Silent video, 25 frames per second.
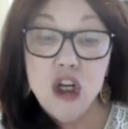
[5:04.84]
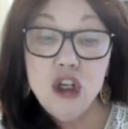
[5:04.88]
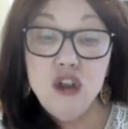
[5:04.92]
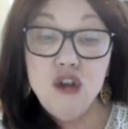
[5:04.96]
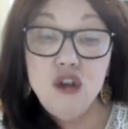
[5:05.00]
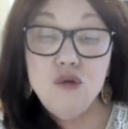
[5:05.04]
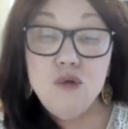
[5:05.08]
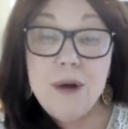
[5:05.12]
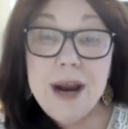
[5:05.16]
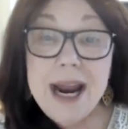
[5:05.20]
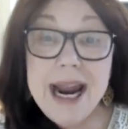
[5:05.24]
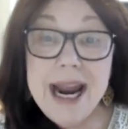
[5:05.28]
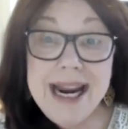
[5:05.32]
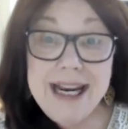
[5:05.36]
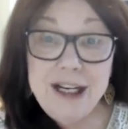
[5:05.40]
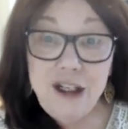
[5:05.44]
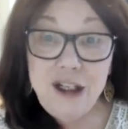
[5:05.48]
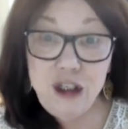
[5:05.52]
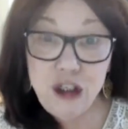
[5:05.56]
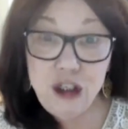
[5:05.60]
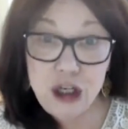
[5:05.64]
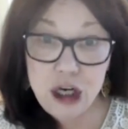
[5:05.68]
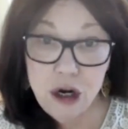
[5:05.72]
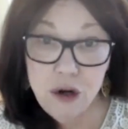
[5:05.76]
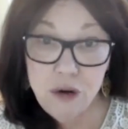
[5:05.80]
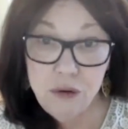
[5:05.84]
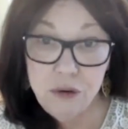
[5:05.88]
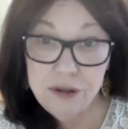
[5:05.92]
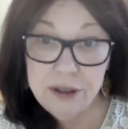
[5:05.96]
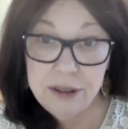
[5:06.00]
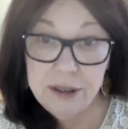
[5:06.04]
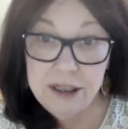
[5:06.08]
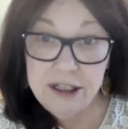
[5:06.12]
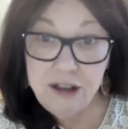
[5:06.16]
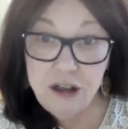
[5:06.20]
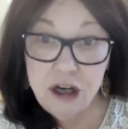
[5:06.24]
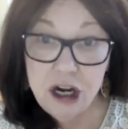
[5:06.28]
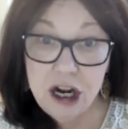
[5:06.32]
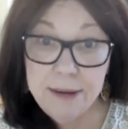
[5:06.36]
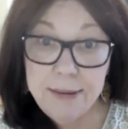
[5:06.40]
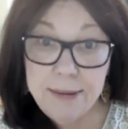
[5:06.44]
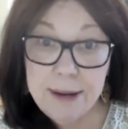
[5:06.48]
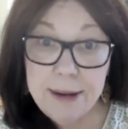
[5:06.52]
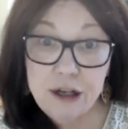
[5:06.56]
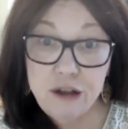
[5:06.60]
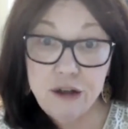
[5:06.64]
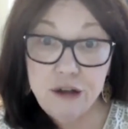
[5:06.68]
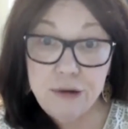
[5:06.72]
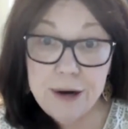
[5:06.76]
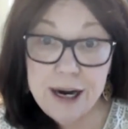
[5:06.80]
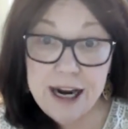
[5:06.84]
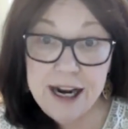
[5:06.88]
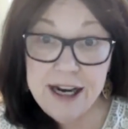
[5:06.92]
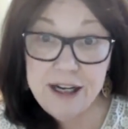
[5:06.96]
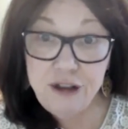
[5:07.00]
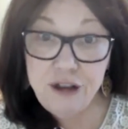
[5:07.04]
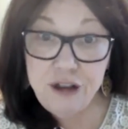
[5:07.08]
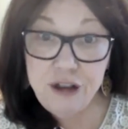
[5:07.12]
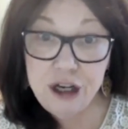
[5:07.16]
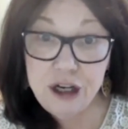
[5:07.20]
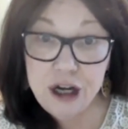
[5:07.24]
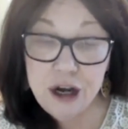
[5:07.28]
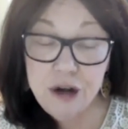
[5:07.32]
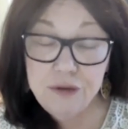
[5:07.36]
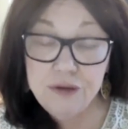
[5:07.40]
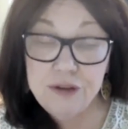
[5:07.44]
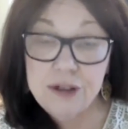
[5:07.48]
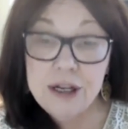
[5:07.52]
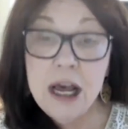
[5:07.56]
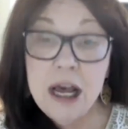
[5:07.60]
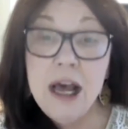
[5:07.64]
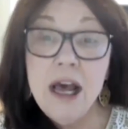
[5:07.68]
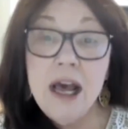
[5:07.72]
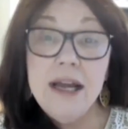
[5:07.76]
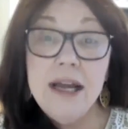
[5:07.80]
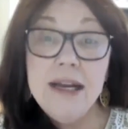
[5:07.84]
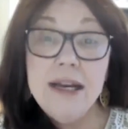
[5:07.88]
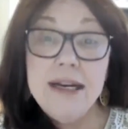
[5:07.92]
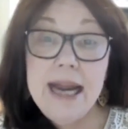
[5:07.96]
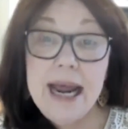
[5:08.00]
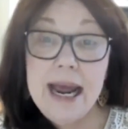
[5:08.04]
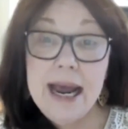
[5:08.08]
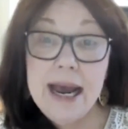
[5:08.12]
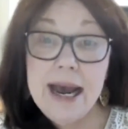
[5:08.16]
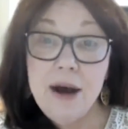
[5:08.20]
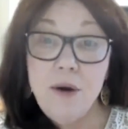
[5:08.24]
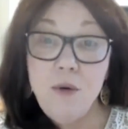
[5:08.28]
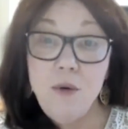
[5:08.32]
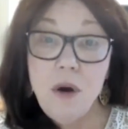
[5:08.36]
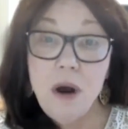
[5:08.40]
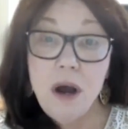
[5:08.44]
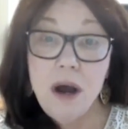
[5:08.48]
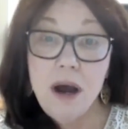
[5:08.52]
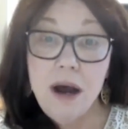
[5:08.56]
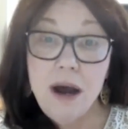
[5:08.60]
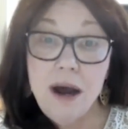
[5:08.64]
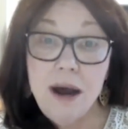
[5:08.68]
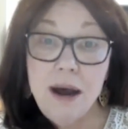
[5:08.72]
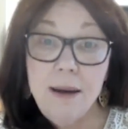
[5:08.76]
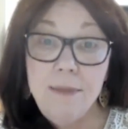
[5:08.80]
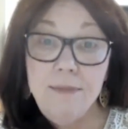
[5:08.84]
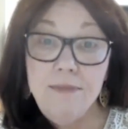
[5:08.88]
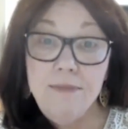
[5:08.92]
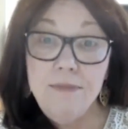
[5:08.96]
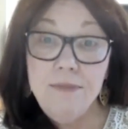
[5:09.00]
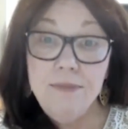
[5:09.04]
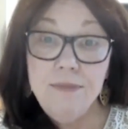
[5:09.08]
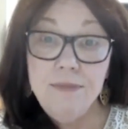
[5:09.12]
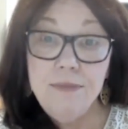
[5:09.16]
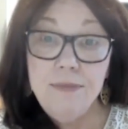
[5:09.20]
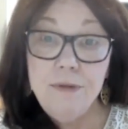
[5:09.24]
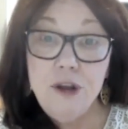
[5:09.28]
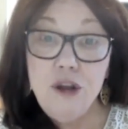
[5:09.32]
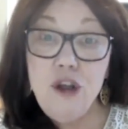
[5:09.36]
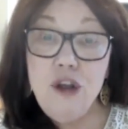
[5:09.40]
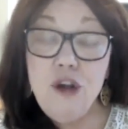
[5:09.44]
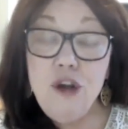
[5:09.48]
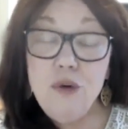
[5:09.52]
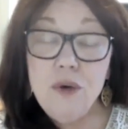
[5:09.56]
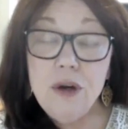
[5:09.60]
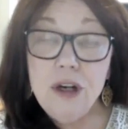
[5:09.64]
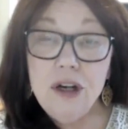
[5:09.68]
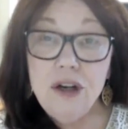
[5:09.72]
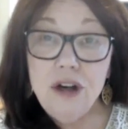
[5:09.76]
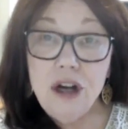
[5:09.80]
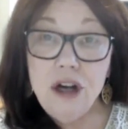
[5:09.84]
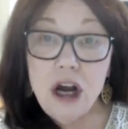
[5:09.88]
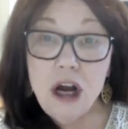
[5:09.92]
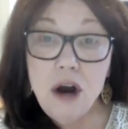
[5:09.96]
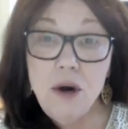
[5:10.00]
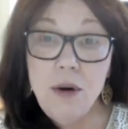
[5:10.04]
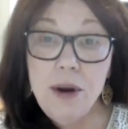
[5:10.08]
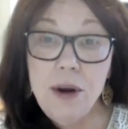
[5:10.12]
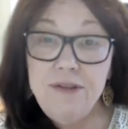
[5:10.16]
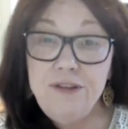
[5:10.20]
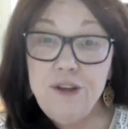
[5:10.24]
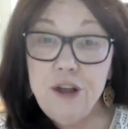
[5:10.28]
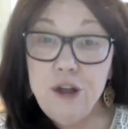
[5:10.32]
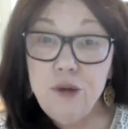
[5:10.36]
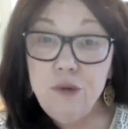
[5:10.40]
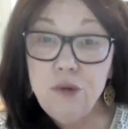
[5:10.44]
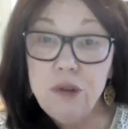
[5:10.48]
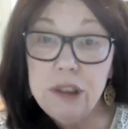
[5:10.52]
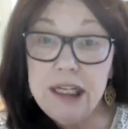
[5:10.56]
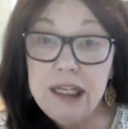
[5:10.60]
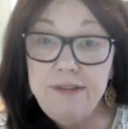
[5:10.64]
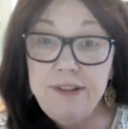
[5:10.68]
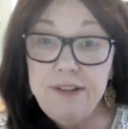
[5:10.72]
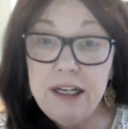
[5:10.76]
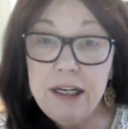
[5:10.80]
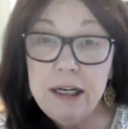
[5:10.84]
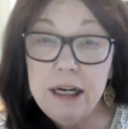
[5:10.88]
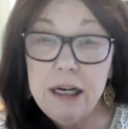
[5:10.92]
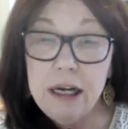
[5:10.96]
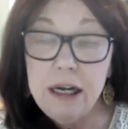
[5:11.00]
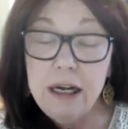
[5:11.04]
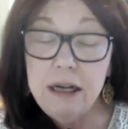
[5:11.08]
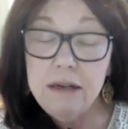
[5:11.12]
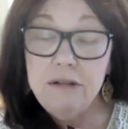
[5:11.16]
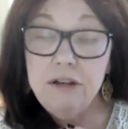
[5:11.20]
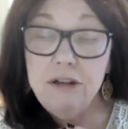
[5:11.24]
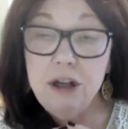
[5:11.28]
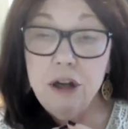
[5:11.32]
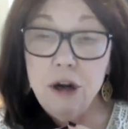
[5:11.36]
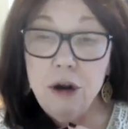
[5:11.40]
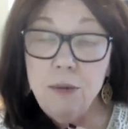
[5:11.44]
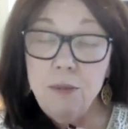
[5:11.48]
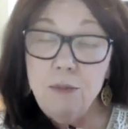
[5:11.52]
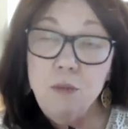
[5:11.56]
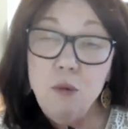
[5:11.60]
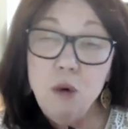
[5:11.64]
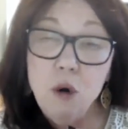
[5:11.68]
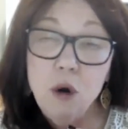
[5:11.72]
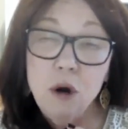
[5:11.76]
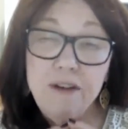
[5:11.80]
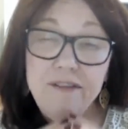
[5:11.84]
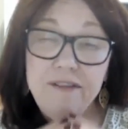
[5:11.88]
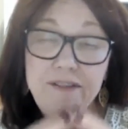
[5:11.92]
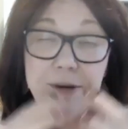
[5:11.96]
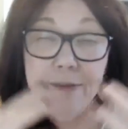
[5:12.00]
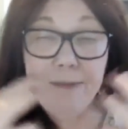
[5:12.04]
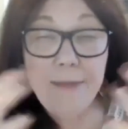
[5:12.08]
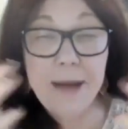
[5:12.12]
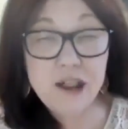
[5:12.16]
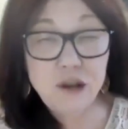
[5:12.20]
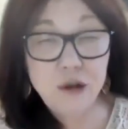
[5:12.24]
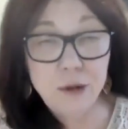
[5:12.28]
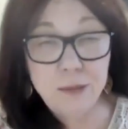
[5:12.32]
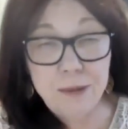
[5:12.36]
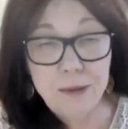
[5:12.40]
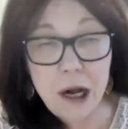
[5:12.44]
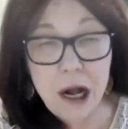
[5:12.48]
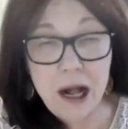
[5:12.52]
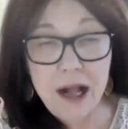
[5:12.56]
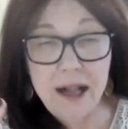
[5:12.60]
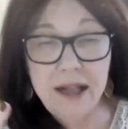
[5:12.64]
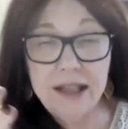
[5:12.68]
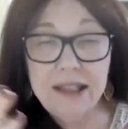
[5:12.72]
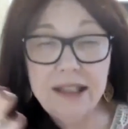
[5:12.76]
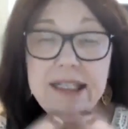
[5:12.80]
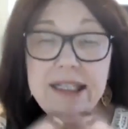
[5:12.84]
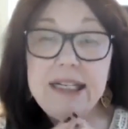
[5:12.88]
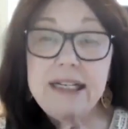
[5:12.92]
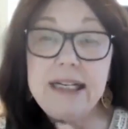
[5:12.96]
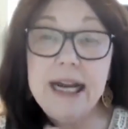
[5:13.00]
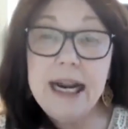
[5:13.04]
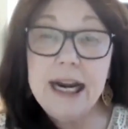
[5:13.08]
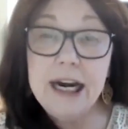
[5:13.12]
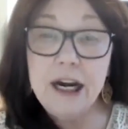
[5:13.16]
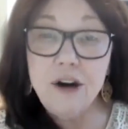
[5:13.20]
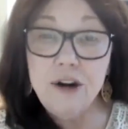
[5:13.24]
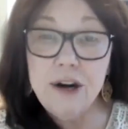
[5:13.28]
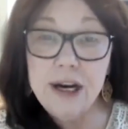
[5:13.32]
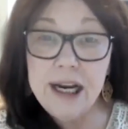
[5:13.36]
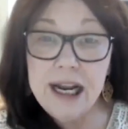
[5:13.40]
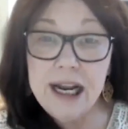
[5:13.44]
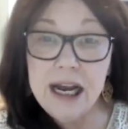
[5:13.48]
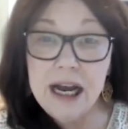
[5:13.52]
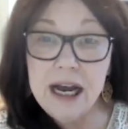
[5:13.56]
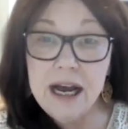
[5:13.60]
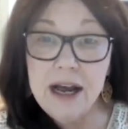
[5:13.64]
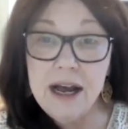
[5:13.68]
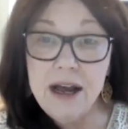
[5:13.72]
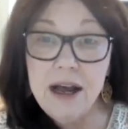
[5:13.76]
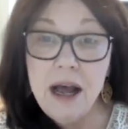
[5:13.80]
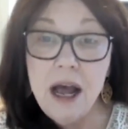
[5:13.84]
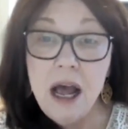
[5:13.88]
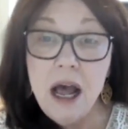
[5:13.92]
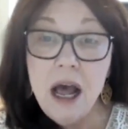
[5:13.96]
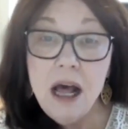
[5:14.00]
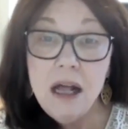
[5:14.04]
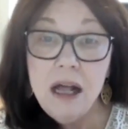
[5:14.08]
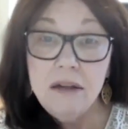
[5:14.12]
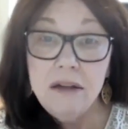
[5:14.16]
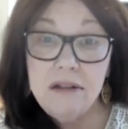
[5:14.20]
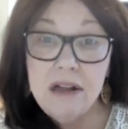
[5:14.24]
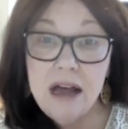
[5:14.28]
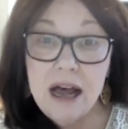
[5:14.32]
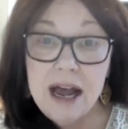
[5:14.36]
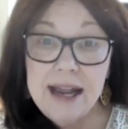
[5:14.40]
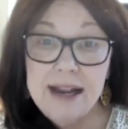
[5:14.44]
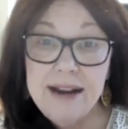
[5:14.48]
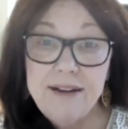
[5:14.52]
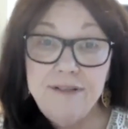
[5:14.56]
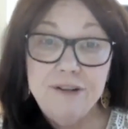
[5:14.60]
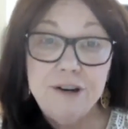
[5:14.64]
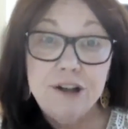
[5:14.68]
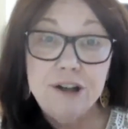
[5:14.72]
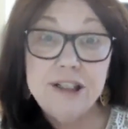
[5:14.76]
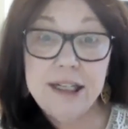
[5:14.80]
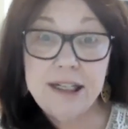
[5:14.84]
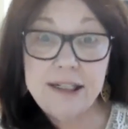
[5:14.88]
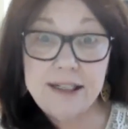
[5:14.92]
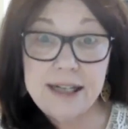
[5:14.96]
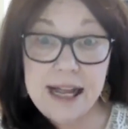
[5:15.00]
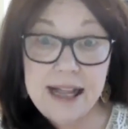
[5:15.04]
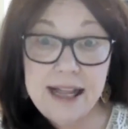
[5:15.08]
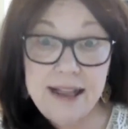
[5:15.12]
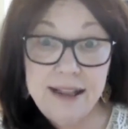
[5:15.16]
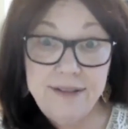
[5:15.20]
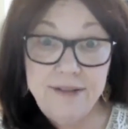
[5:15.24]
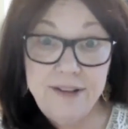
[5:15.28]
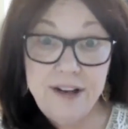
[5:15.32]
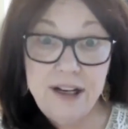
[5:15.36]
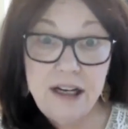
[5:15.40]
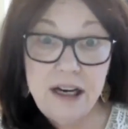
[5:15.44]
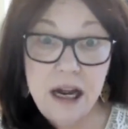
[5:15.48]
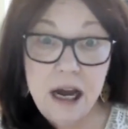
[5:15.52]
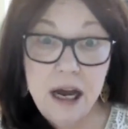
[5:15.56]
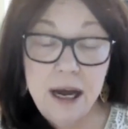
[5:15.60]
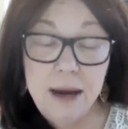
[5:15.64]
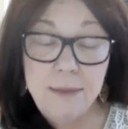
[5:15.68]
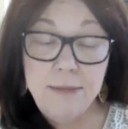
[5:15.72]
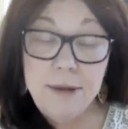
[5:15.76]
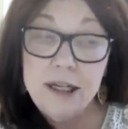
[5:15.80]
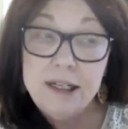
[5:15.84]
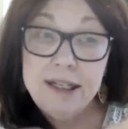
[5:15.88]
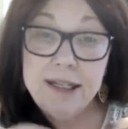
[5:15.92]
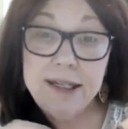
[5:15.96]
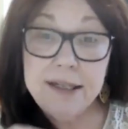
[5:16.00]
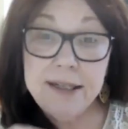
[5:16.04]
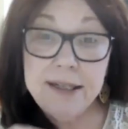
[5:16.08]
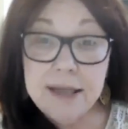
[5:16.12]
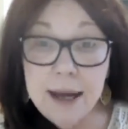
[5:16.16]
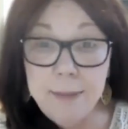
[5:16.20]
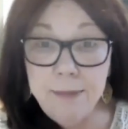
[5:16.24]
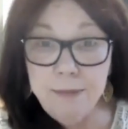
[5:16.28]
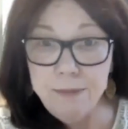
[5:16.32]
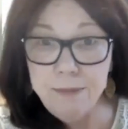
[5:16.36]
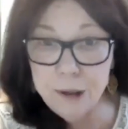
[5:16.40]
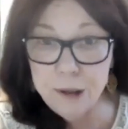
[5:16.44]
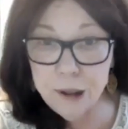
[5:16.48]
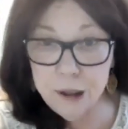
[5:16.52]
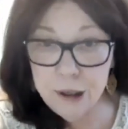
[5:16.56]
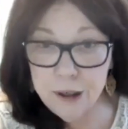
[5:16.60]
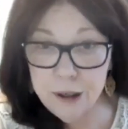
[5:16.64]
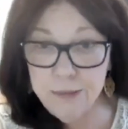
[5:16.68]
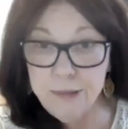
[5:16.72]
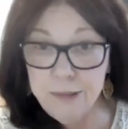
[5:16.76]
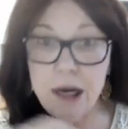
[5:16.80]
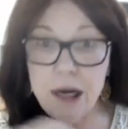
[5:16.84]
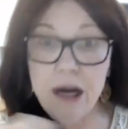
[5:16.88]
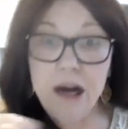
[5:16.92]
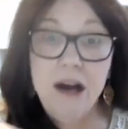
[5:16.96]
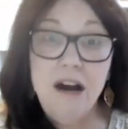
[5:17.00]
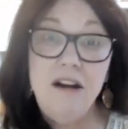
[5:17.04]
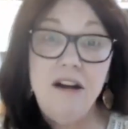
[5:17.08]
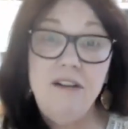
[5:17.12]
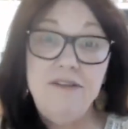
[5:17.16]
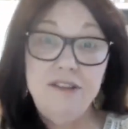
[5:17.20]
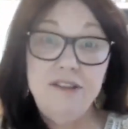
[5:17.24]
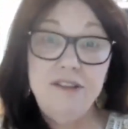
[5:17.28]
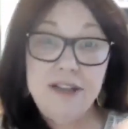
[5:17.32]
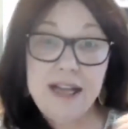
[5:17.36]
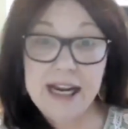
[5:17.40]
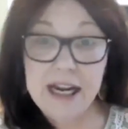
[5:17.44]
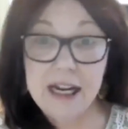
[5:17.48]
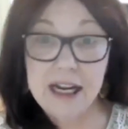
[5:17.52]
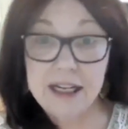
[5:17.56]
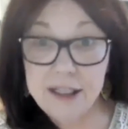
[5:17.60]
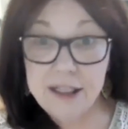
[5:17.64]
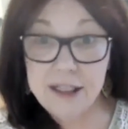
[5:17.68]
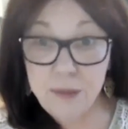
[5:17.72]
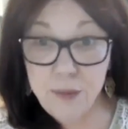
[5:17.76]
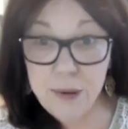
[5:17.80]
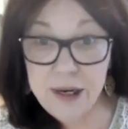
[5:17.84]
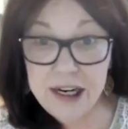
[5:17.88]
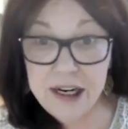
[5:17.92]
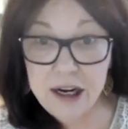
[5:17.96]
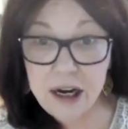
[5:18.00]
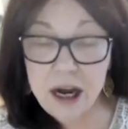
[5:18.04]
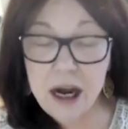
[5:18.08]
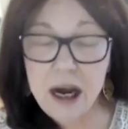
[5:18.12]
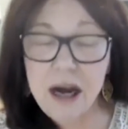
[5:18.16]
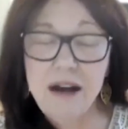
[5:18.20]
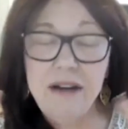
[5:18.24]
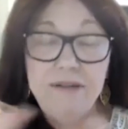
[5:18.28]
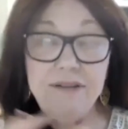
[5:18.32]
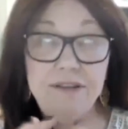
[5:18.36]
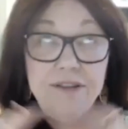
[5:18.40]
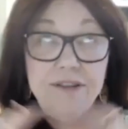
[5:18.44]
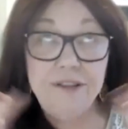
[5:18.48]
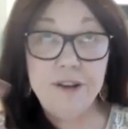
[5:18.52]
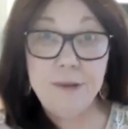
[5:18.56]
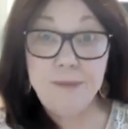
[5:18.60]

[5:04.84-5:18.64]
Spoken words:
Trade shows. Let's talk about trade shows. Now, you can go if you live in a, more of a metropolitan area, like for instance, I live in a suburb of Lake Oswego, of